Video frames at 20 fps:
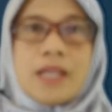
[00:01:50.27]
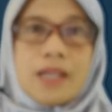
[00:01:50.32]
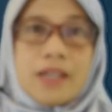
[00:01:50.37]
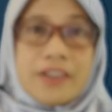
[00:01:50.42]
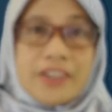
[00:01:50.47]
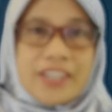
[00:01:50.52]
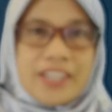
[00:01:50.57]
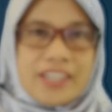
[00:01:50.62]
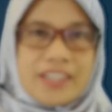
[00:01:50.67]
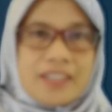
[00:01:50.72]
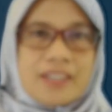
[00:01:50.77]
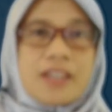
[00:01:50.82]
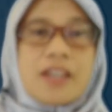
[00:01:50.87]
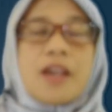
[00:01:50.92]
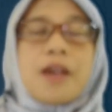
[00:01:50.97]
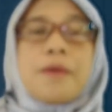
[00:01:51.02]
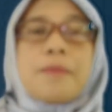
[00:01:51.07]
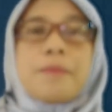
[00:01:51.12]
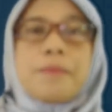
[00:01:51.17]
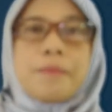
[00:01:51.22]
Okay,
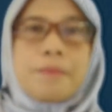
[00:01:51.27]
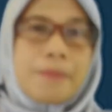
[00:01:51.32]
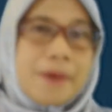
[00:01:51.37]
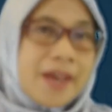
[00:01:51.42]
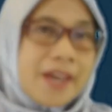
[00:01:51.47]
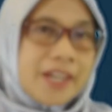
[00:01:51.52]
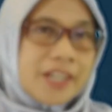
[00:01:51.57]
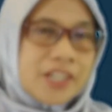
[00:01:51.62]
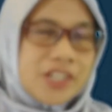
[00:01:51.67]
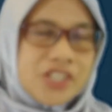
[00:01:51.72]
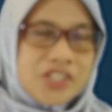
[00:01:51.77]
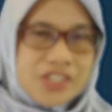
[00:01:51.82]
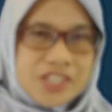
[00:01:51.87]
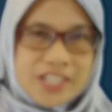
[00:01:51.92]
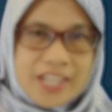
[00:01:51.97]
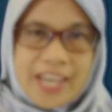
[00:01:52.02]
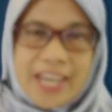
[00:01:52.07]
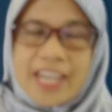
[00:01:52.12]
back to the